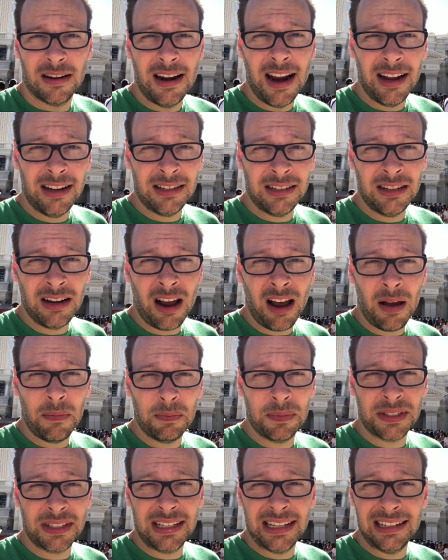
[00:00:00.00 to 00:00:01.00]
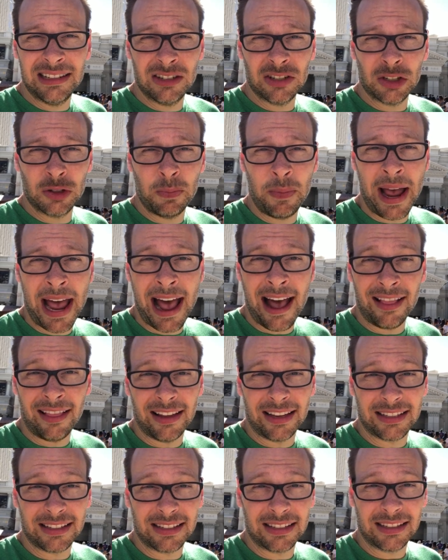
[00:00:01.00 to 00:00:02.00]
Next stop, Caesar's
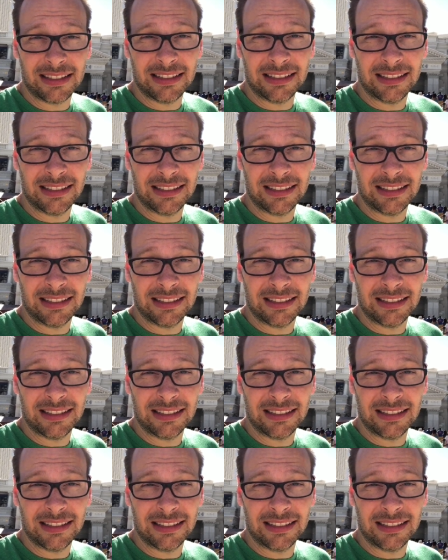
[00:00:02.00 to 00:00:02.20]
Palace.